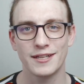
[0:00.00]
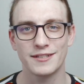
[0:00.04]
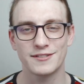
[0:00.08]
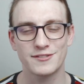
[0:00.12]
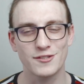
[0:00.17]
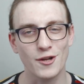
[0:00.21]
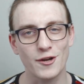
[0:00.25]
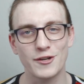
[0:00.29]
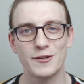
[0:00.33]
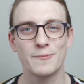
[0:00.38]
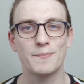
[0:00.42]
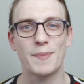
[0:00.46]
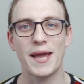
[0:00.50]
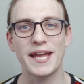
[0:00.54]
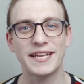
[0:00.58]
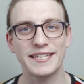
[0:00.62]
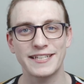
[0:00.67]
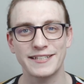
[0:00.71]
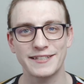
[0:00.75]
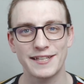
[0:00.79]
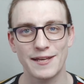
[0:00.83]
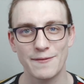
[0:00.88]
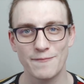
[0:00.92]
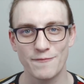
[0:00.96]
started
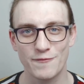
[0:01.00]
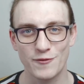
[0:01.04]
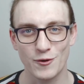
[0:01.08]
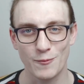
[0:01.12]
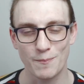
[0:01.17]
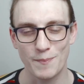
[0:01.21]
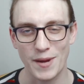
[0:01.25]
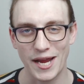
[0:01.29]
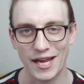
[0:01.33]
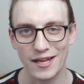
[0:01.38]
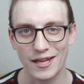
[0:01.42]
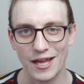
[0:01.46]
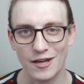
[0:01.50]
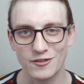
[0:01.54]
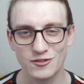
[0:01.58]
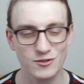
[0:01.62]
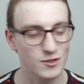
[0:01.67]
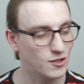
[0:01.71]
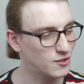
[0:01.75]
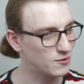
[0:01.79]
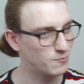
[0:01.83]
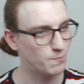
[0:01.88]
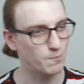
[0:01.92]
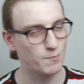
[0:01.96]
begging them for bailouts.
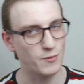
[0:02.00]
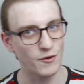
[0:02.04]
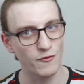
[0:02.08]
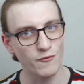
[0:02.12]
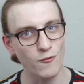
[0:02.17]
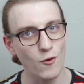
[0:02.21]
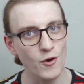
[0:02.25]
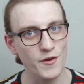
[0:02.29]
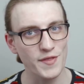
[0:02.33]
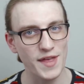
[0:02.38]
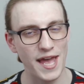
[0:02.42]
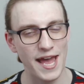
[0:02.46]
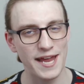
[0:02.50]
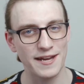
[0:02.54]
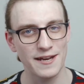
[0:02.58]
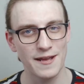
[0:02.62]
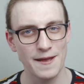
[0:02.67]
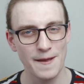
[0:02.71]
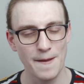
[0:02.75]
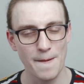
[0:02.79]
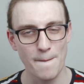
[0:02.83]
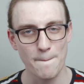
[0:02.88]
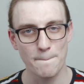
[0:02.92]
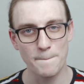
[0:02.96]
Because before that,
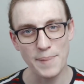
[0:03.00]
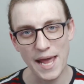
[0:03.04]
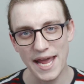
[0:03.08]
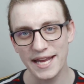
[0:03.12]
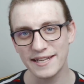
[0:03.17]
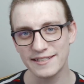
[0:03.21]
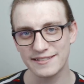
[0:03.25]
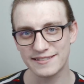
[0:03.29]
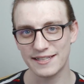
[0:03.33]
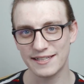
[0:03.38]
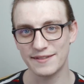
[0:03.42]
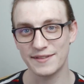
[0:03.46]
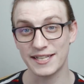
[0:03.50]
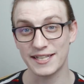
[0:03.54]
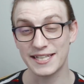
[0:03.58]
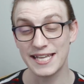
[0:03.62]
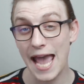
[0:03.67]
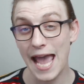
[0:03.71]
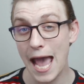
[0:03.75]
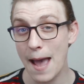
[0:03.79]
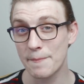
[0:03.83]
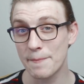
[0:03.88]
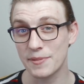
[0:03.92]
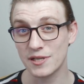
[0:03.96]
banks and the
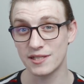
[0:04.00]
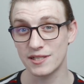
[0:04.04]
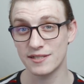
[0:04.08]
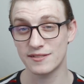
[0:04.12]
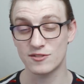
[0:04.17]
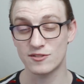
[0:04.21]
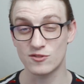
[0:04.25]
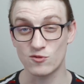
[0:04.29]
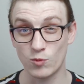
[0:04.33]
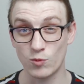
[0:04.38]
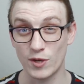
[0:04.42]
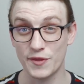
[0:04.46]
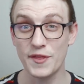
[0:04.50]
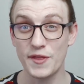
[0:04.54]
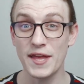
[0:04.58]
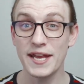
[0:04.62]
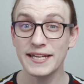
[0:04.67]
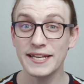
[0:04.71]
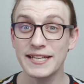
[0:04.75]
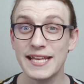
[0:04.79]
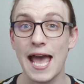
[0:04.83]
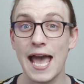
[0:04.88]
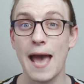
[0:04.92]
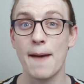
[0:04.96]
capitalists
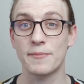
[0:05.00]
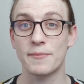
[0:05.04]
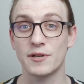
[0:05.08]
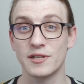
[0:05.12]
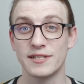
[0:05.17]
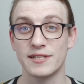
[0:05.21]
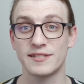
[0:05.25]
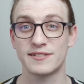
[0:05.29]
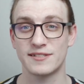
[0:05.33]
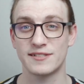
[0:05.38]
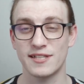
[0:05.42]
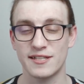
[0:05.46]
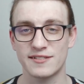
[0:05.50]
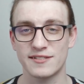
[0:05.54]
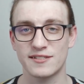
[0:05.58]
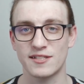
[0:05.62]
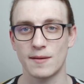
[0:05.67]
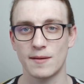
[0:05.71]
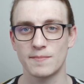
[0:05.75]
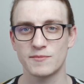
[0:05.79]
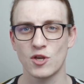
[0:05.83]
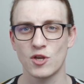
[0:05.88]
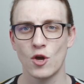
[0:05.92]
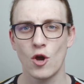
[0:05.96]
within capitalist
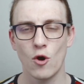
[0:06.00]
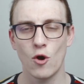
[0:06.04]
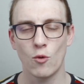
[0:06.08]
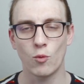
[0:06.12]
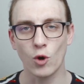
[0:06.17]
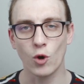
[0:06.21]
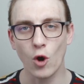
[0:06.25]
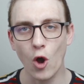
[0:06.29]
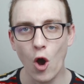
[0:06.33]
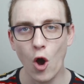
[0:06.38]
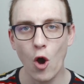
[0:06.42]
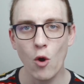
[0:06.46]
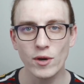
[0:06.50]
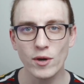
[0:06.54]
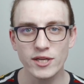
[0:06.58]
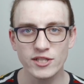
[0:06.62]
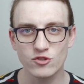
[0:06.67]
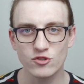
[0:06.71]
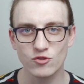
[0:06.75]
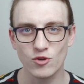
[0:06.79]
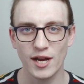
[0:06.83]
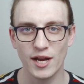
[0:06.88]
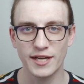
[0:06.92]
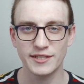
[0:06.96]
systems were
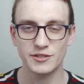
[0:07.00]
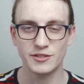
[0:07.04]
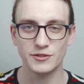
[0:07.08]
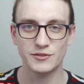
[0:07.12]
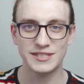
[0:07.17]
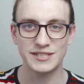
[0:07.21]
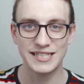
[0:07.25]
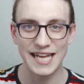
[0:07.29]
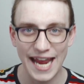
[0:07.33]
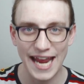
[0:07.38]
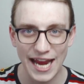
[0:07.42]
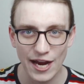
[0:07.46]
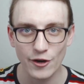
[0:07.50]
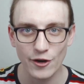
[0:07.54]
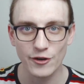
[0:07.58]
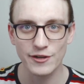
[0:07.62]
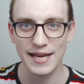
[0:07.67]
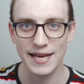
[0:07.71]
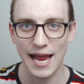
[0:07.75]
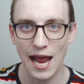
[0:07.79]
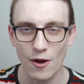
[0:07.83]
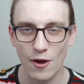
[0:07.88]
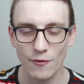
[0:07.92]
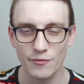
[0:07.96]
always trying to tear
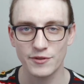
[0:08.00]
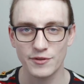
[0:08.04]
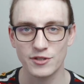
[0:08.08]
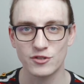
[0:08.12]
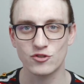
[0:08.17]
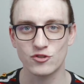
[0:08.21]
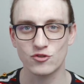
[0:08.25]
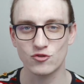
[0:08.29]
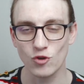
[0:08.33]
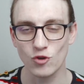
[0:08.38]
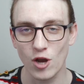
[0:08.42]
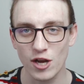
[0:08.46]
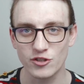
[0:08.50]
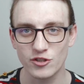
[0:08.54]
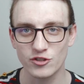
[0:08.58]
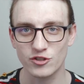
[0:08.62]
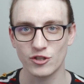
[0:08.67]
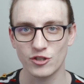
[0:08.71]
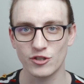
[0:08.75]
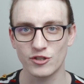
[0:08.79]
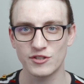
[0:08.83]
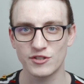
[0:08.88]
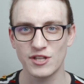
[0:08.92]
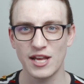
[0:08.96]
down the
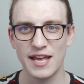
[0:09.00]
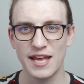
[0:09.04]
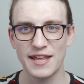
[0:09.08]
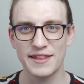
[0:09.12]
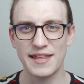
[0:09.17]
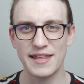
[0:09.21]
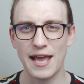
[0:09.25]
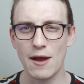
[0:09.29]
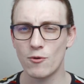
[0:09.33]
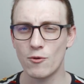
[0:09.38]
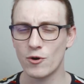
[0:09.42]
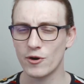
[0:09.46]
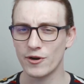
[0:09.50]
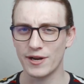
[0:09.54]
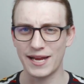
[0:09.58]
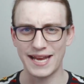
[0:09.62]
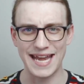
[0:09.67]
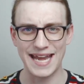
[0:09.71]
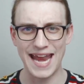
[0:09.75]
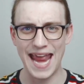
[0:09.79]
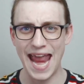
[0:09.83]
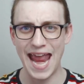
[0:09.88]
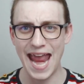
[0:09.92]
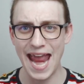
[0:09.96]
structures that were
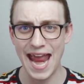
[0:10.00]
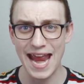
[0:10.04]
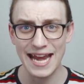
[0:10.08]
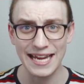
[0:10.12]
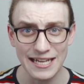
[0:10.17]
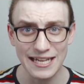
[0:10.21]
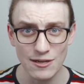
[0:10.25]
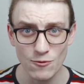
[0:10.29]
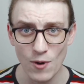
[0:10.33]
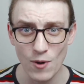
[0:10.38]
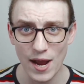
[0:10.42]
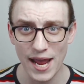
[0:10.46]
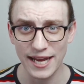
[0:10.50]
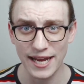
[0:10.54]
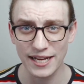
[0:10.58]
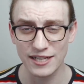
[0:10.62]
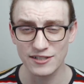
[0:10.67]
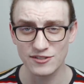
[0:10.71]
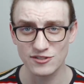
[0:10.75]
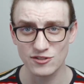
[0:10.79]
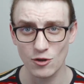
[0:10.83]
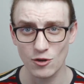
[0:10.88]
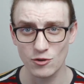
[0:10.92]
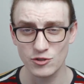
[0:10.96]
any way
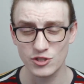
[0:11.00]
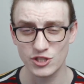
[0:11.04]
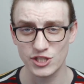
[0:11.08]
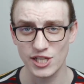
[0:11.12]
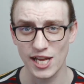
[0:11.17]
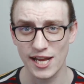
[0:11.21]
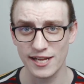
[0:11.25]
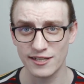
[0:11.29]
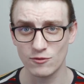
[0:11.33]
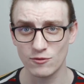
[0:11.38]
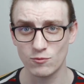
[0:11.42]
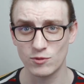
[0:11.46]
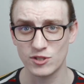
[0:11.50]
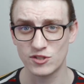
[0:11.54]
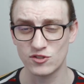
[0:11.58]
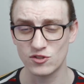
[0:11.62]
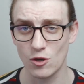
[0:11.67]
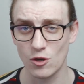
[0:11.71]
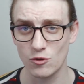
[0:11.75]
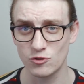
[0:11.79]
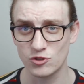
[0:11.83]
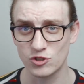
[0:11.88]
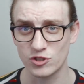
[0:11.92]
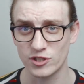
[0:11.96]
associated with
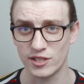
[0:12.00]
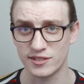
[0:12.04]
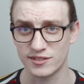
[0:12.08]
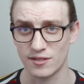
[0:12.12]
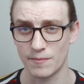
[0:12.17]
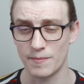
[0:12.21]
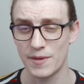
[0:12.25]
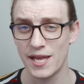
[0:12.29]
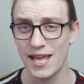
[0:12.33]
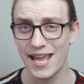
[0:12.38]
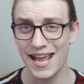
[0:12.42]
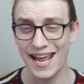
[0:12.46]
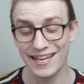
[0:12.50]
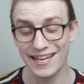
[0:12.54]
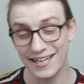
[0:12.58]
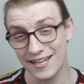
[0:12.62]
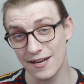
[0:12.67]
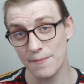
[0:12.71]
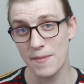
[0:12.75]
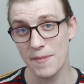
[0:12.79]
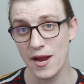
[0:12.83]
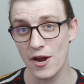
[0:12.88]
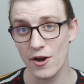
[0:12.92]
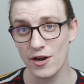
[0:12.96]
socialism. And
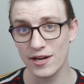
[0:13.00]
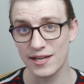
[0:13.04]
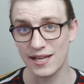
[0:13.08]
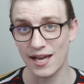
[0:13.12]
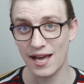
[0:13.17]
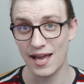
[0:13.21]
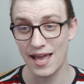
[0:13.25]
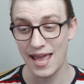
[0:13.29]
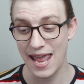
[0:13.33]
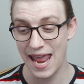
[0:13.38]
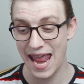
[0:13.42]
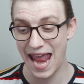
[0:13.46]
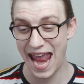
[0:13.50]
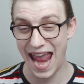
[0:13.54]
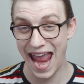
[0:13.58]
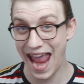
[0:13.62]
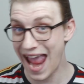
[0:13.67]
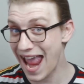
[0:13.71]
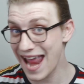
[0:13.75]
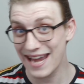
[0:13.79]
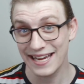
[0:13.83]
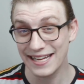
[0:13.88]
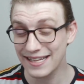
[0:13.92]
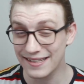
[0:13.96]
in America,
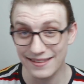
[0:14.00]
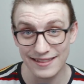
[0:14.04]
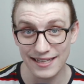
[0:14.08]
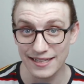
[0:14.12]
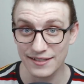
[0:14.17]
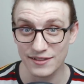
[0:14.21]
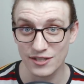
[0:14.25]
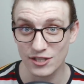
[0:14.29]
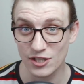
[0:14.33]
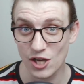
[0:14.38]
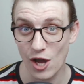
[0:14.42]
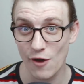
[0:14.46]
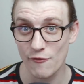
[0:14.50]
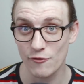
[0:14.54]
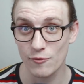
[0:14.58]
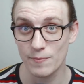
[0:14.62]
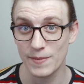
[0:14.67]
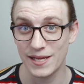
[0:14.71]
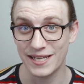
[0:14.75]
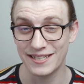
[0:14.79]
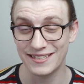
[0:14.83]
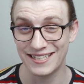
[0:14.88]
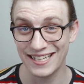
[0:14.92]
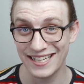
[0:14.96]
anything the
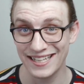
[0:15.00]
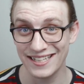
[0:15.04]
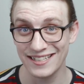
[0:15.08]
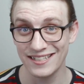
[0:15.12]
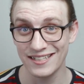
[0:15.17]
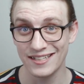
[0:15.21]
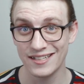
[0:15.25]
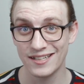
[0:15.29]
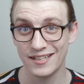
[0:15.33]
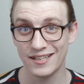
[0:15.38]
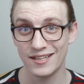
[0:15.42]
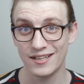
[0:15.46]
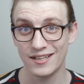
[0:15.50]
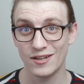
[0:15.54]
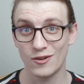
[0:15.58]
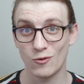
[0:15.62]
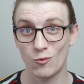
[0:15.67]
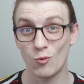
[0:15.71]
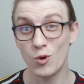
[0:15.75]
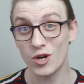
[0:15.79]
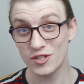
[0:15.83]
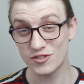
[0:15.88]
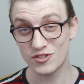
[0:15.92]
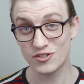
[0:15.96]
government did
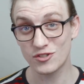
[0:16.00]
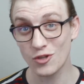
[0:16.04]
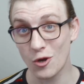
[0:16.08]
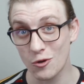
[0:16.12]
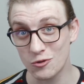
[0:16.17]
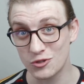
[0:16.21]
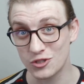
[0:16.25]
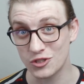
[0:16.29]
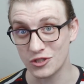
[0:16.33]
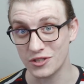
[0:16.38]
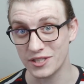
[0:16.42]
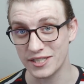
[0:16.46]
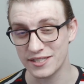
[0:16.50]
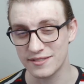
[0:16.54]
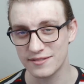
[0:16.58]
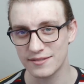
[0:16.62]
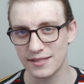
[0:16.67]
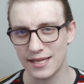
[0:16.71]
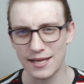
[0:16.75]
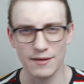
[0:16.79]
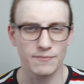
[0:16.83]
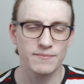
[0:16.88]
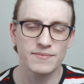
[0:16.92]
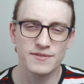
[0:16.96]
was
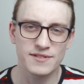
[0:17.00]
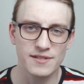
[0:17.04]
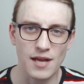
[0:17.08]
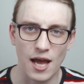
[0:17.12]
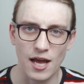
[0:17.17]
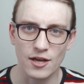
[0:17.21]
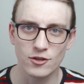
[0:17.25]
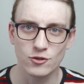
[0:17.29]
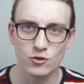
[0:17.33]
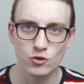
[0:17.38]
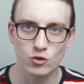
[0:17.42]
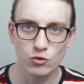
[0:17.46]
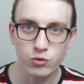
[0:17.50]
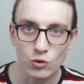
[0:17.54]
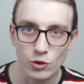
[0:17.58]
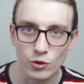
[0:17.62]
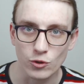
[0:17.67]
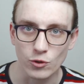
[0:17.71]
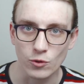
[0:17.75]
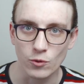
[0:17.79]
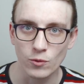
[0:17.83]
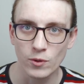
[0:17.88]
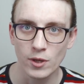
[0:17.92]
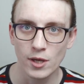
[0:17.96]
socialist. It's not
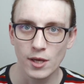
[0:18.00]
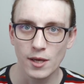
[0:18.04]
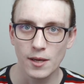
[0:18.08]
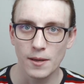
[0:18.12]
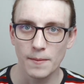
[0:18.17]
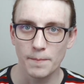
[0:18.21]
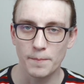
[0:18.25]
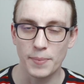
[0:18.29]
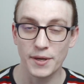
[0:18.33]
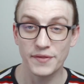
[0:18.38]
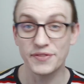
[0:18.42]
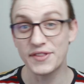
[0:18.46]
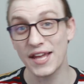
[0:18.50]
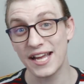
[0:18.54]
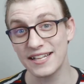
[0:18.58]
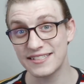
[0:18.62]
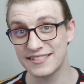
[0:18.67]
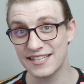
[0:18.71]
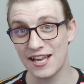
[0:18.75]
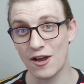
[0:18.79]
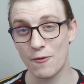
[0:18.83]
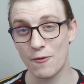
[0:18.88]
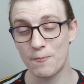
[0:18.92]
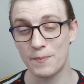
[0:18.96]
true, but
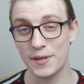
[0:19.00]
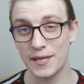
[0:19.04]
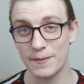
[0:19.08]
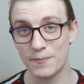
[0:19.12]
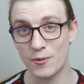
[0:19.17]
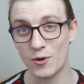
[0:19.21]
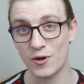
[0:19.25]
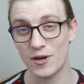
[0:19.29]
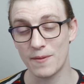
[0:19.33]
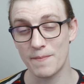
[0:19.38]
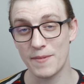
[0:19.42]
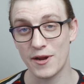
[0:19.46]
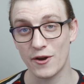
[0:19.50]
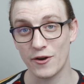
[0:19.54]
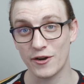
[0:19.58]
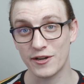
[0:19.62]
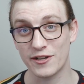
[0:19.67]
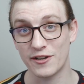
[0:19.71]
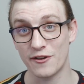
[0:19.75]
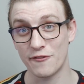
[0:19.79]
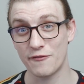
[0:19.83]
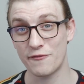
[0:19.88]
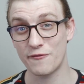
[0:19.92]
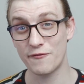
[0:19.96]
that's how people in
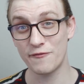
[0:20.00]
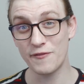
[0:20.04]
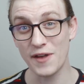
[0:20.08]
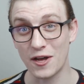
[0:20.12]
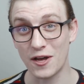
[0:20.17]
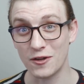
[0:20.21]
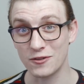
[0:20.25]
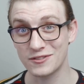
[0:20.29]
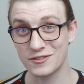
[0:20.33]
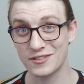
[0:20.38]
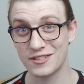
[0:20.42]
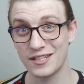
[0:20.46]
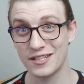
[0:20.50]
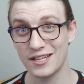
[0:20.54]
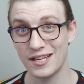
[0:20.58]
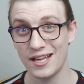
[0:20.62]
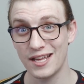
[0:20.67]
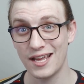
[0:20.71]
America felt.